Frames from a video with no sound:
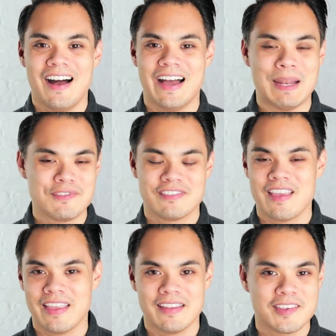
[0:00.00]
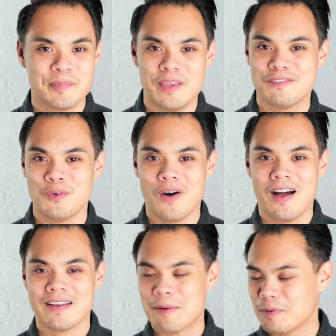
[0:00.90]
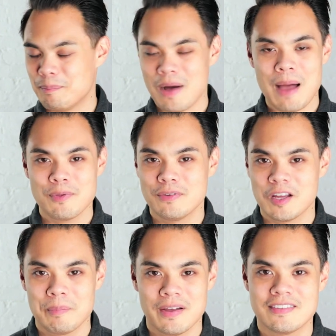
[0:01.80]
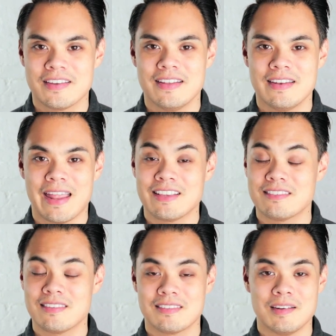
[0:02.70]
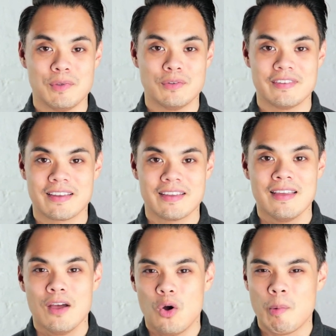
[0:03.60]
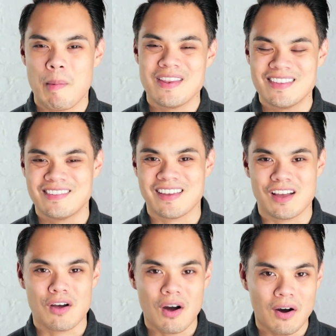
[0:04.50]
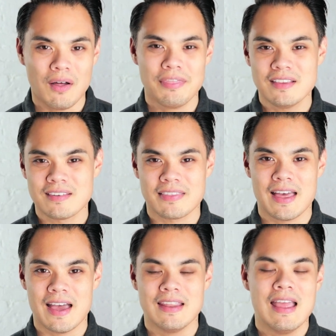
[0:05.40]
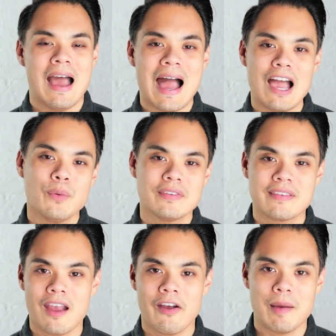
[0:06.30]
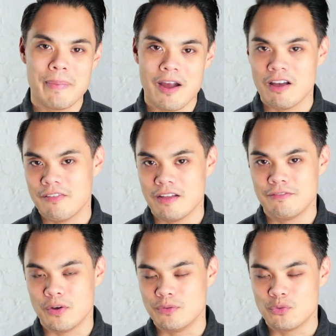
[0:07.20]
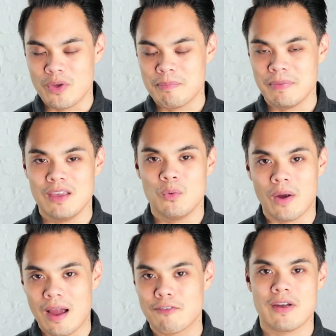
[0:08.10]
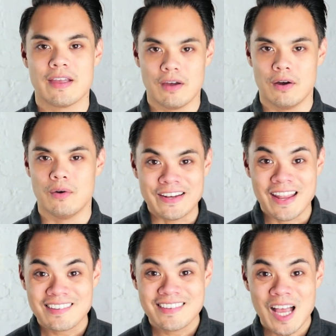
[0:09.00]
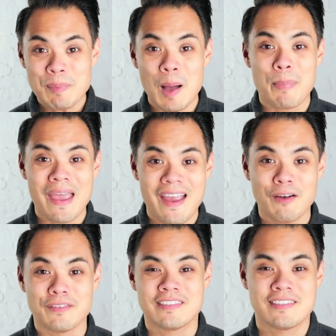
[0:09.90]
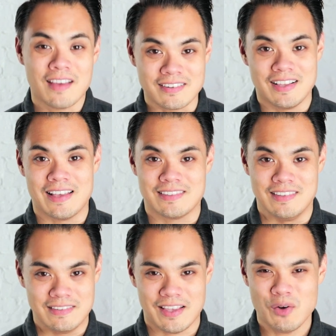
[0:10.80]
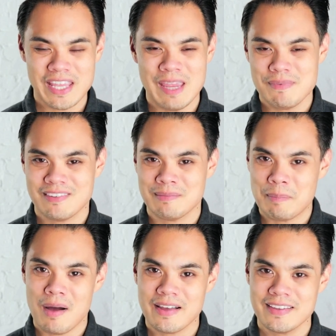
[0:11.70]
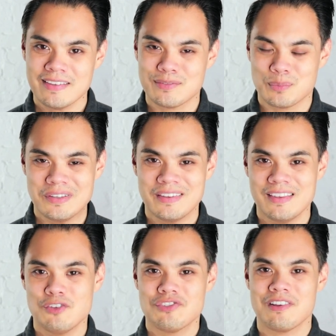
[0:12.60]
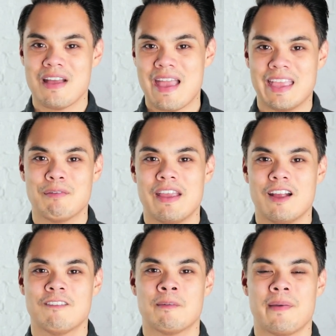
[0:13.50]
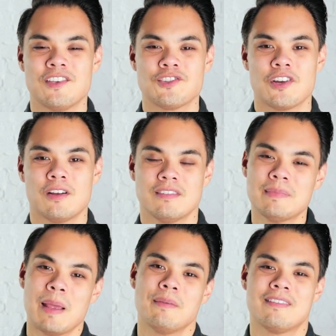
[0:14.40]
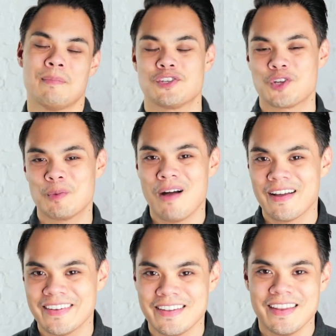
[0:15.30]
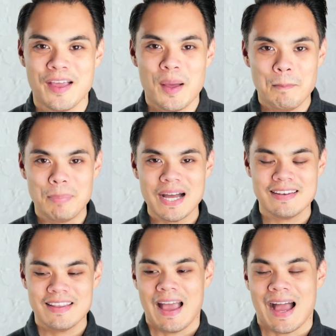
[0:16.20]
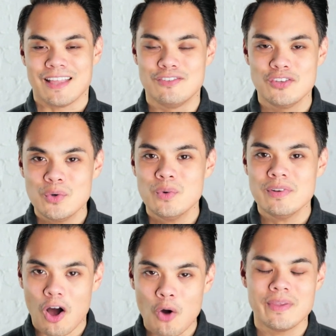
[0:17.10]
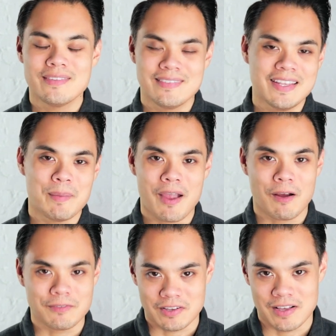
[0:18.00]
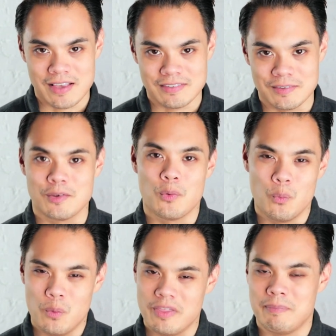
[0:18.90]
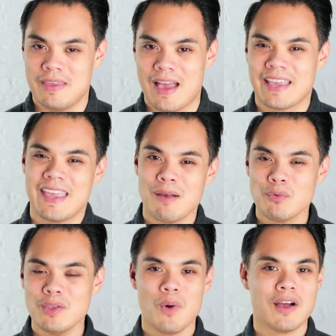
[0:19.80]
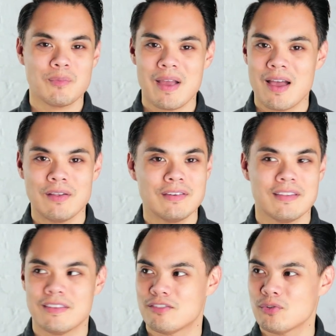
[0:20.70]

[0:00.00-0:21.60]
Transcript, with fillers: uh, and I'm just taking a nice peaceful walk, I would pop those earbuds in and I can just listen to music, or maybe I need to take a call, things like that. I always carry a pair of headphones with me wherever I go. All right, next up, a pair of sunglasses. I don't keep this in my pockets, really. Usually they're hanging right here in front of my shirt. Sometimes it's in my shirt pocket, but I do always need a pair of sunglasses with me. I can't really walk around the